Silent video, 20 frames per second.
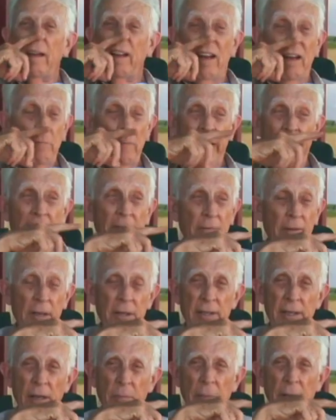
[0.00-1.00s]
I might have
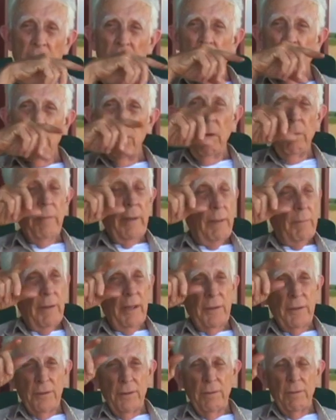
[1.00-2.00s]
finished that painting this morning, but I'm
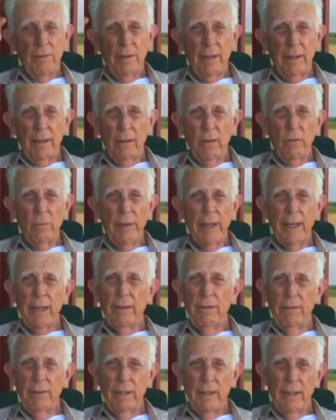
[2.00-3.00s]
not sure. I got to go
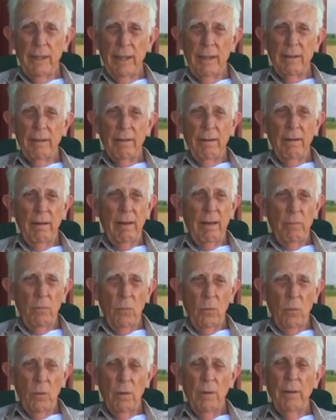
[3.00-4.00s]
back and look at that a lot
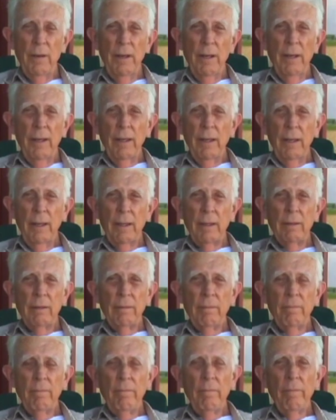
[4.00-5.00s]
more.
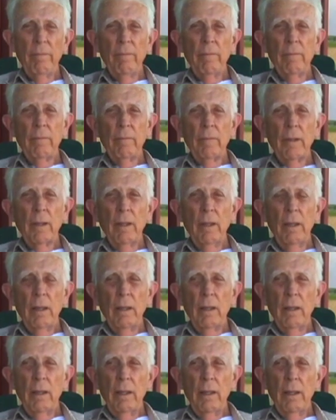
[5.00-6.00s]
And
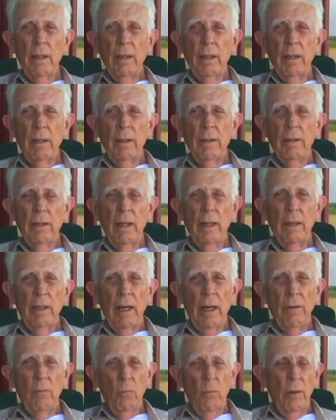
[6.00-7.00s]
and and
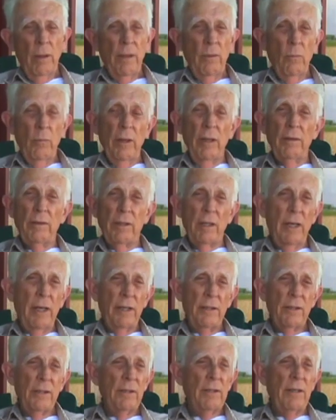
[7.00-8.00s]
I, uh, the real
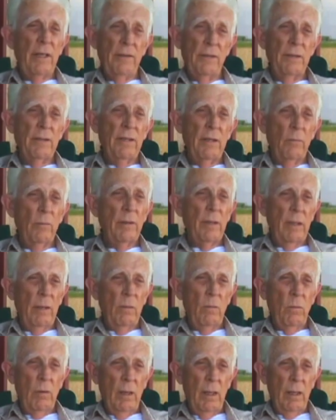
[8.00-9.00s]
test is you have to sit with it a
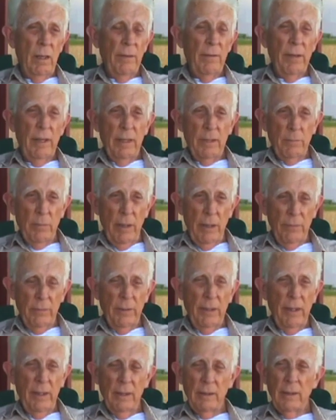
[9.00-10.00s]
little while. And uh, that's my
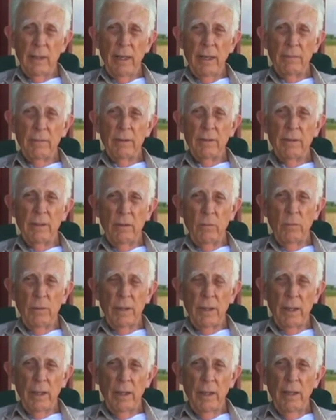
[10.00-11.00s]
test. I have to sit
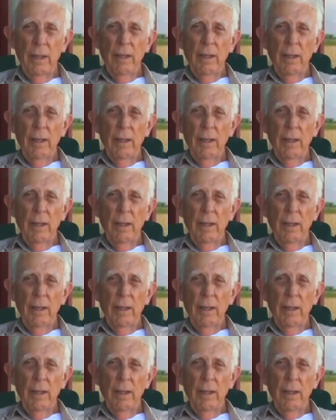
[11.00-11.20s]
with it.